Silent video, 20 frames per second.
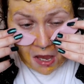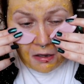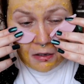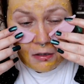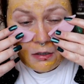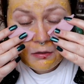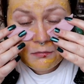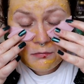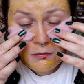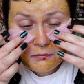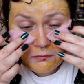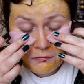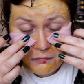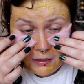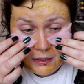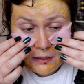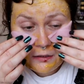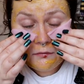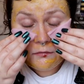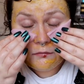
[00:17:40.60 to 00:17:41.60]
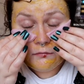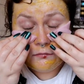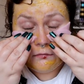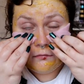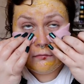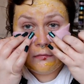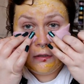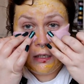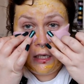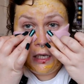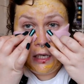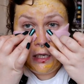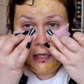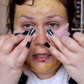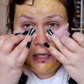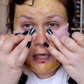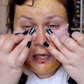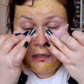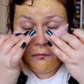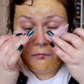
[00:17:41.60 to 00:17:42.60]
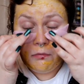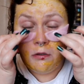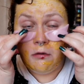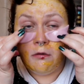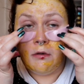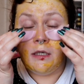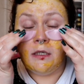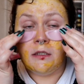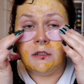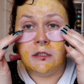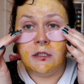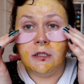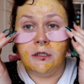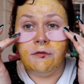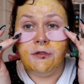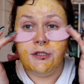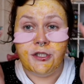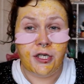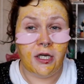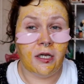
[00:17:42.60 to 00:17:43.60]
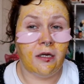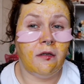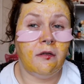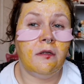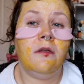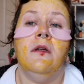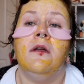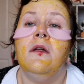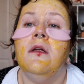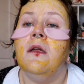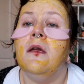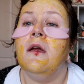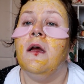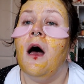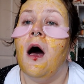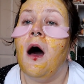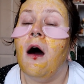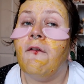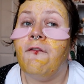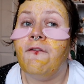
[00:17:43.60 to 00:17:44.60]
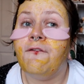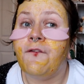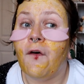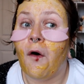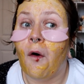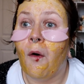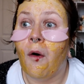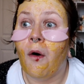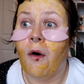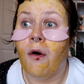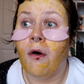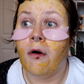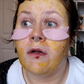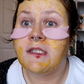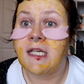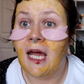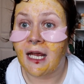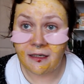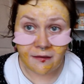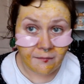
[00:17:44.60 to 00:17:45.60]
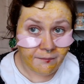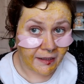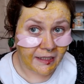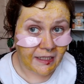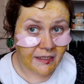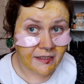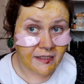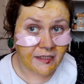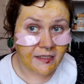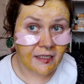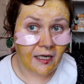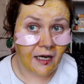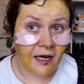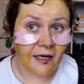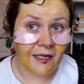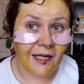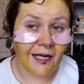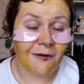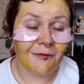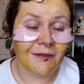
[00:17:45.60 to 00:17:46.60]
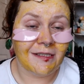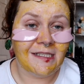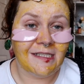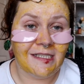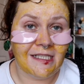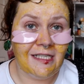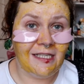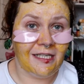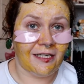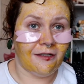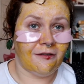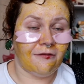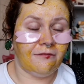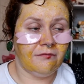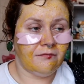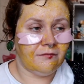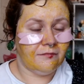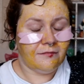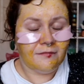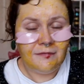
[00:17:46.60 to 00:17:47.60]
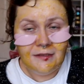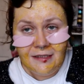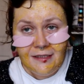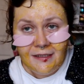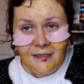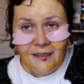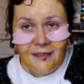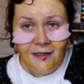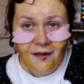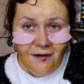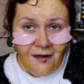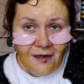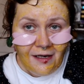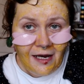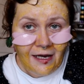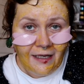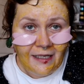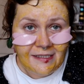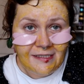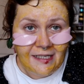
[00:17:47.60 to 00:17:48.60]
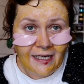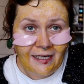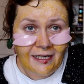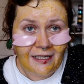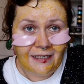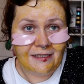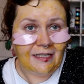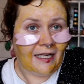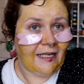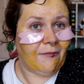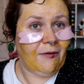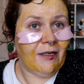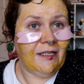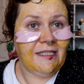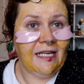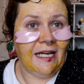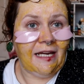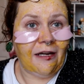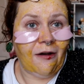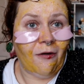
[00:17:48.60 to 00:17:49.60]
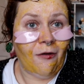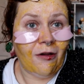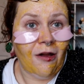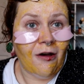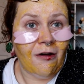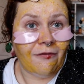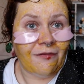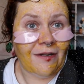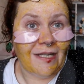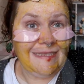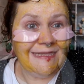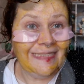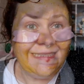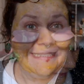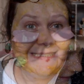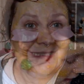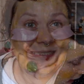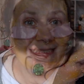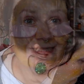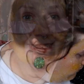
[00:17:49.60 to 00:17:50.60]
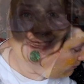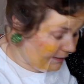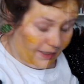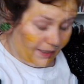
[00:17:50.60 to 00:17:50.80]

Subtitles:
Right, I am going to chill for 10 minutes and I will see you in a second, and I'm going to take it all off. I'm